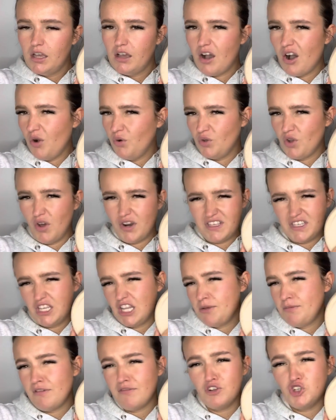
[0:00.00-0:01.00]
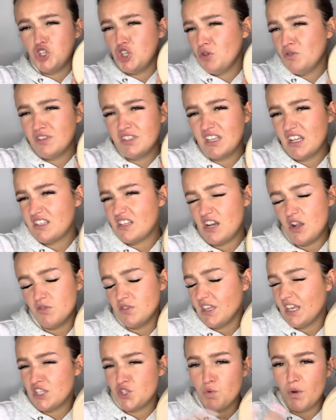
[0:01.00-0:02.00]
oh god, it's gonna be reduced, I don't know, to
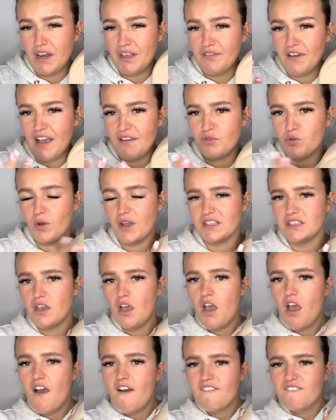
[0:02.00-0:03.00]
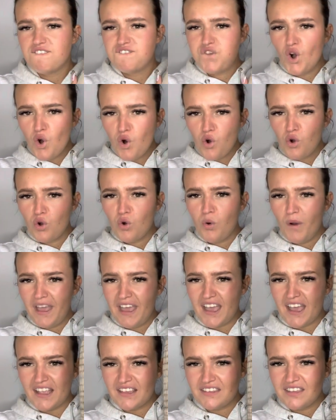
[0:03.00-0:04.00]
like £25.
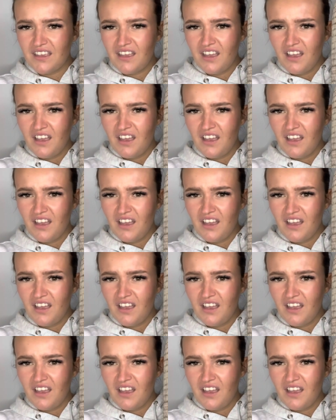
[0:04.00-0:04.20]
£4.